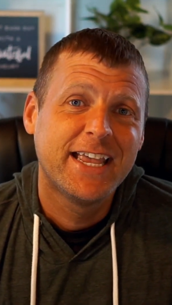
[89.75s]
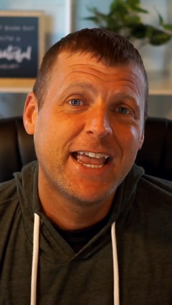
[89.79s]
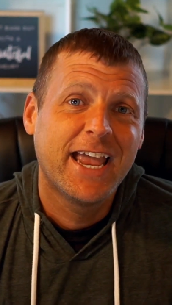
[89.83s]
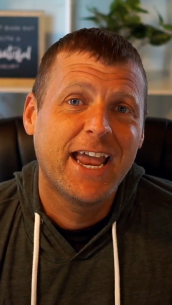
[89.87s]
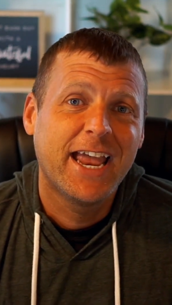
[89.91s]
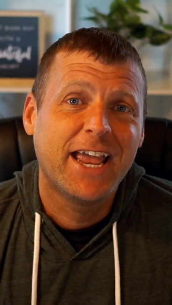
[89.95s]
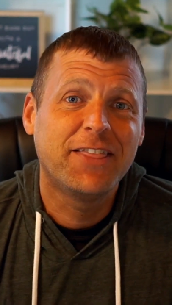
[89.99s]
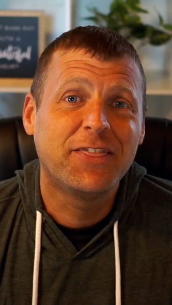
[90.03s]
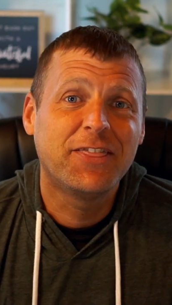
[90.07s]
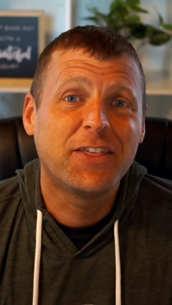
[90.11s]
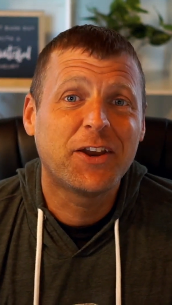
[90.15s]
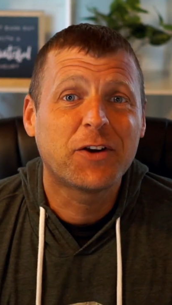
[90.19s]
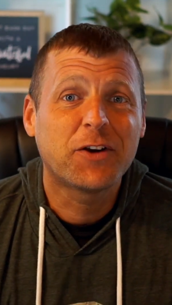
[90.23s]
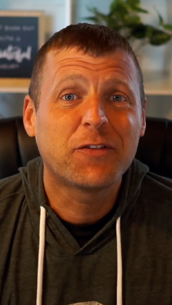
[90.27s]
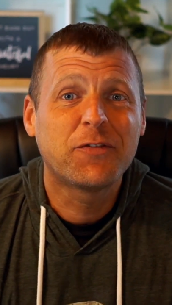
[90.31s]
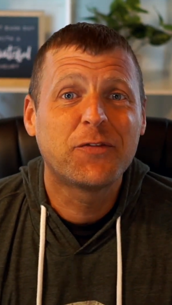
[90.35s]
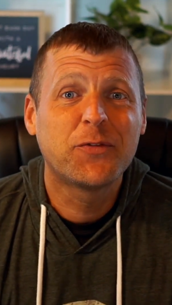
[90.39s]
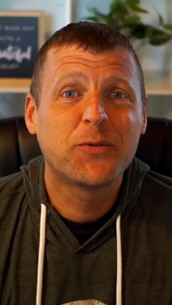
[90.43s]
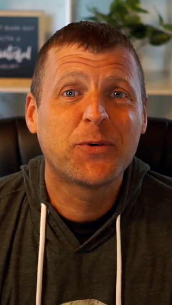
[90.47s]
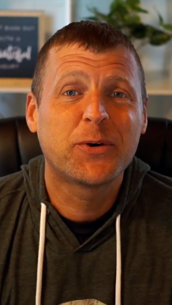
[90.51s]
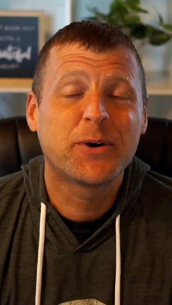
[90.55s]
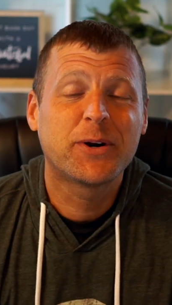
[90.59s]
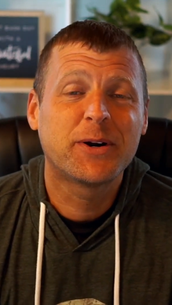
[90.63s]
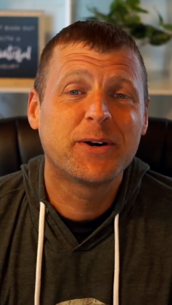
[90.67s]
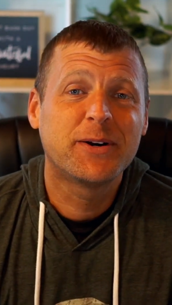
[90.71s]
and
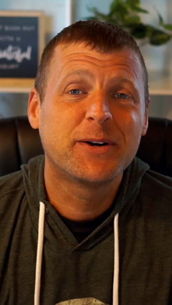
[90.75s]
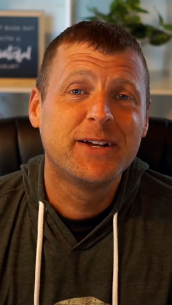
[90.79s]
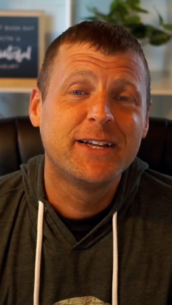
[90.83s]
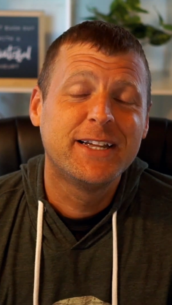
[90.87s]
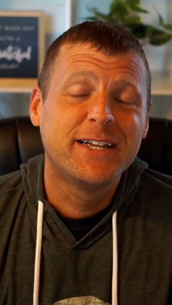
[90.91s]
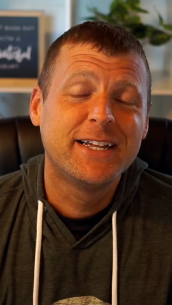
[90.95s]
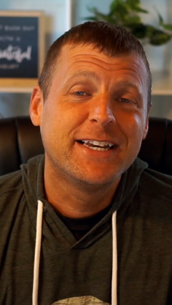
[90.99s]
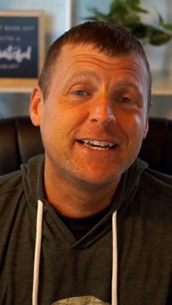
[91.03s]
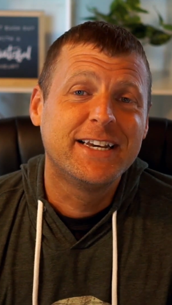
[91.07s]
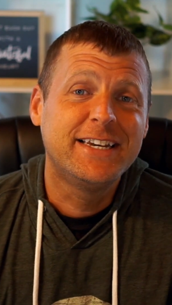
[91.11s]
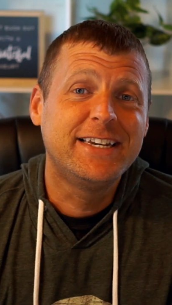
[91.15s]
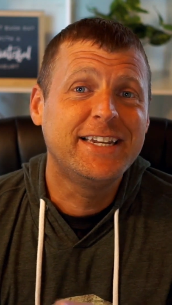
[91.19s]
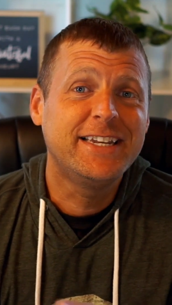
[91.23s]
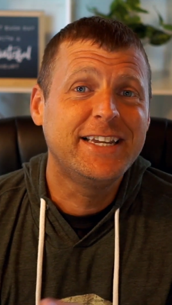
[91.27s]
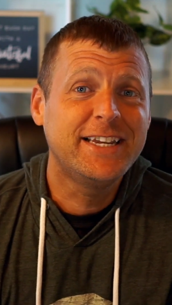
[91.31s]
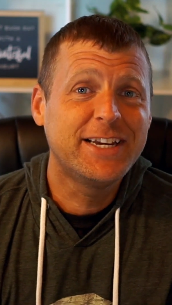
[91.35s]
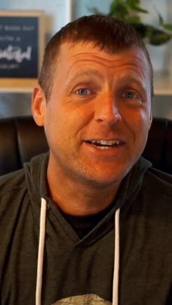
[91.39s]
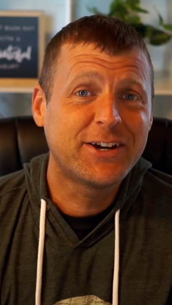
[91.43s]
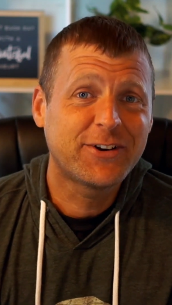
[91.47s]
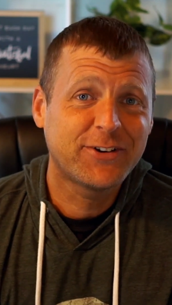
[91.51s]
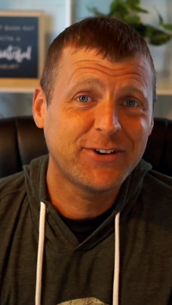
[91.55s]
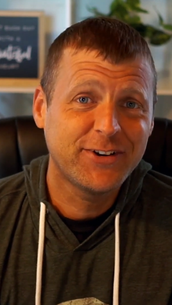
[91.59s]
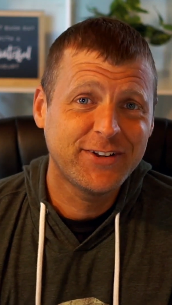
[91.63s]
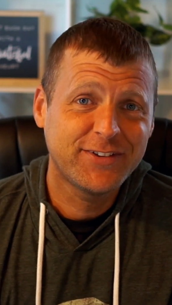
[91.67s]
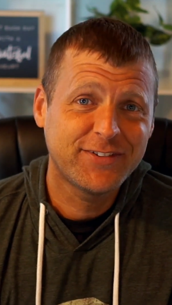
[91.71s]
therefore
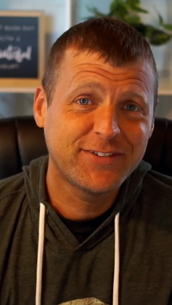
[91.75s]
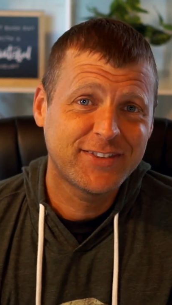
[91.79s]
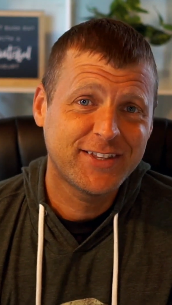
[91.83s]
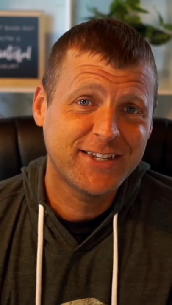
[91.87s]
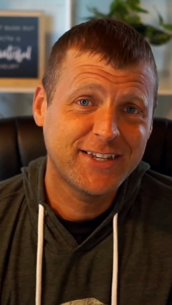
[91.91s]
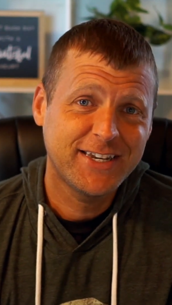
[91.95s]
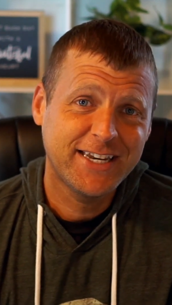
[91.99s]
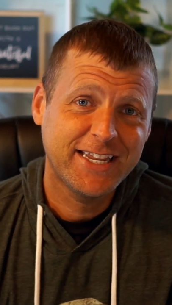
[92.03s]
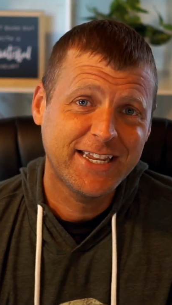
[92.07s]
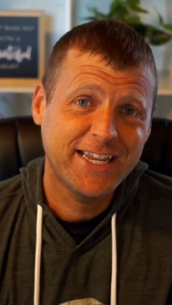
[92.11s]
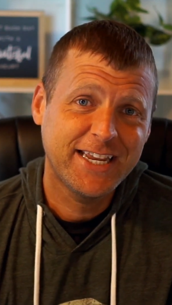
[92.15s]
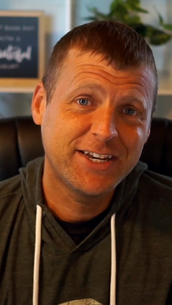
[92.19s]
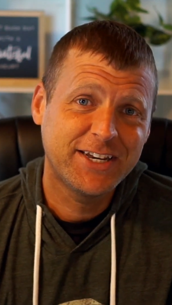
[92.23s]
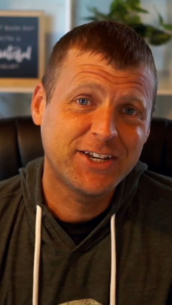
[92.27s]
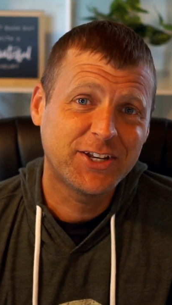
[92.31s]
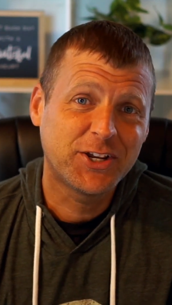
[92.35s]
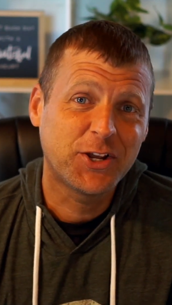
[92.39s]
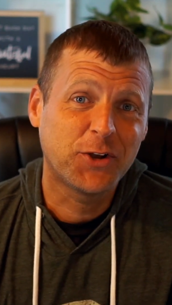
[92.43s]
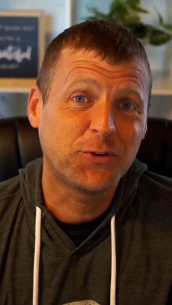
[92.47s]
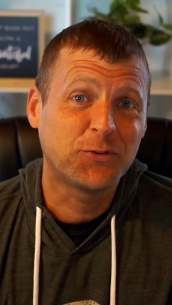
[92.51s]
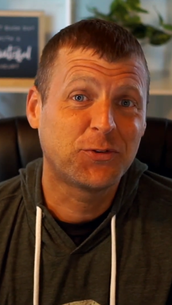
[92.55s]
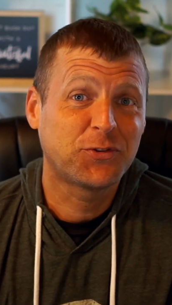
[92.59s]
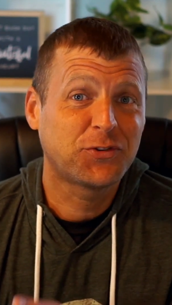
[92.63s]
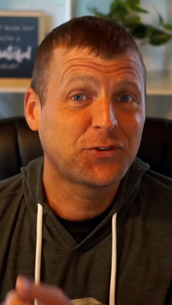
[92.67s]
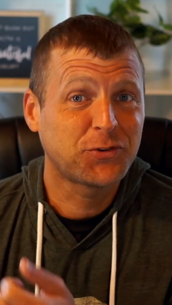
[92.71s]
decrease the need to
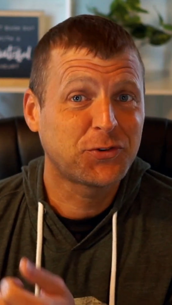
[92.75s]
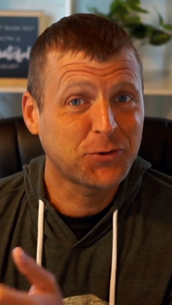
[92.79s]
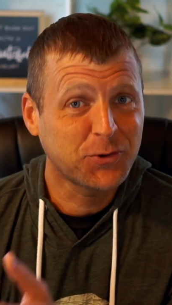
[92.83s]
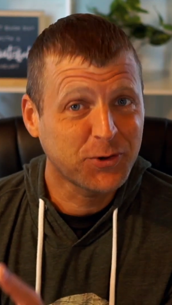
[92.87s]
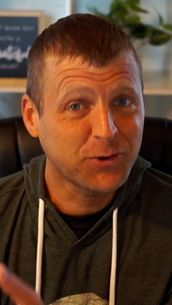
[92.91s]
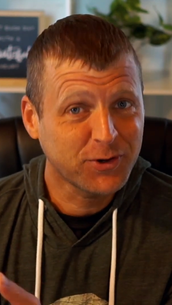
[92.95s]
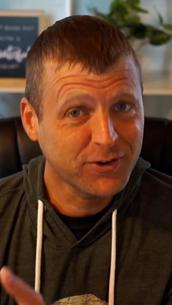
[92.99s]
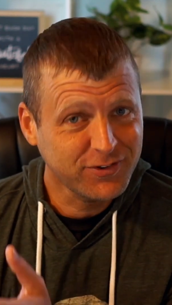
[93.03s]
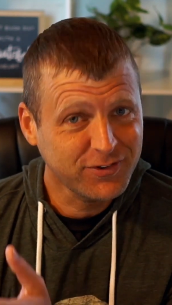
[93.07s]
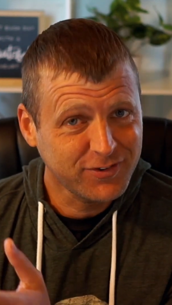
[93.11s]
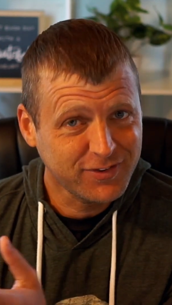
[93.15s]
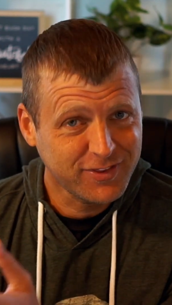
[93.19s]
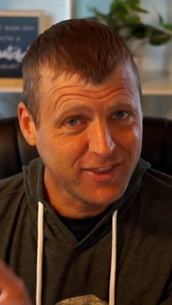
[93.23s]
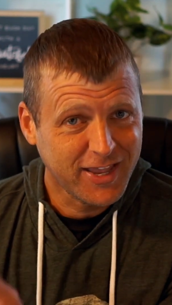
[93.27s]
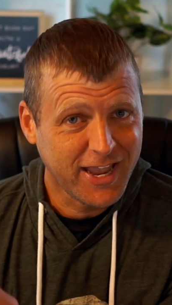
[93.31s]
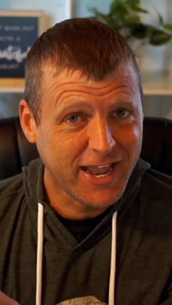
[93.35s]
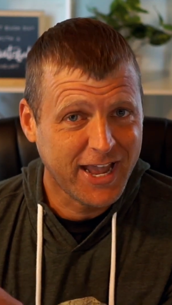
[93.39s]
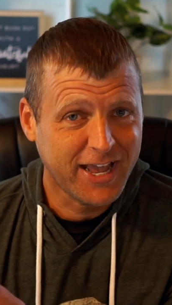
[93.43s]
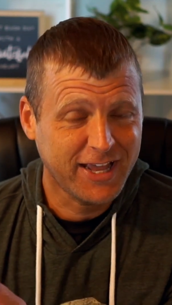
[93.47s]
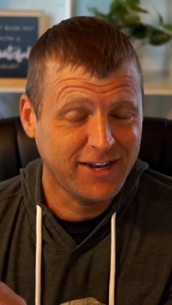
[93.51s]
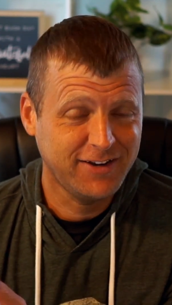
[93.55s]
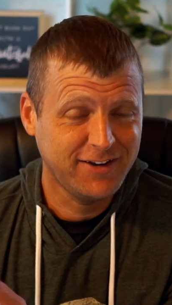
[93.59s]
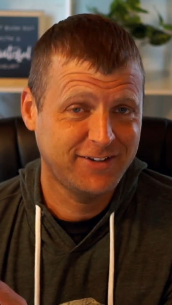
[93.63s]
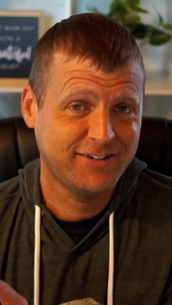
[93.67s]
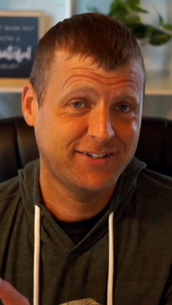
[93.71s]
go source
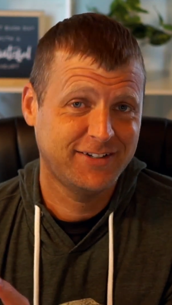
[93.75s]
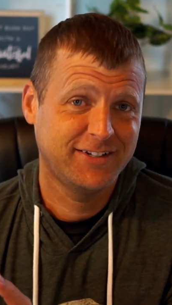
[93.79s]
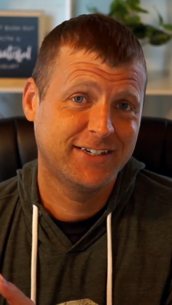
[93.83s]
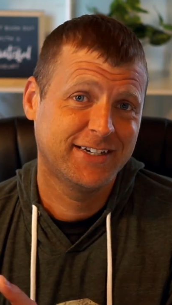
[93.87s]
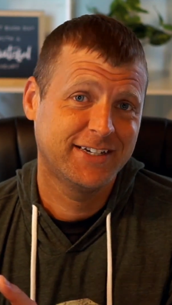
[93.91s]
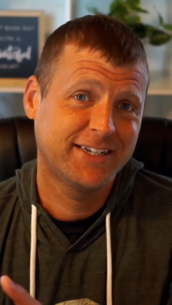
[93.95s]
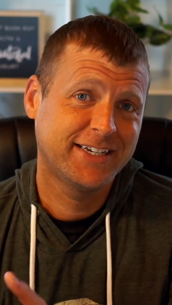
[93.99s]
that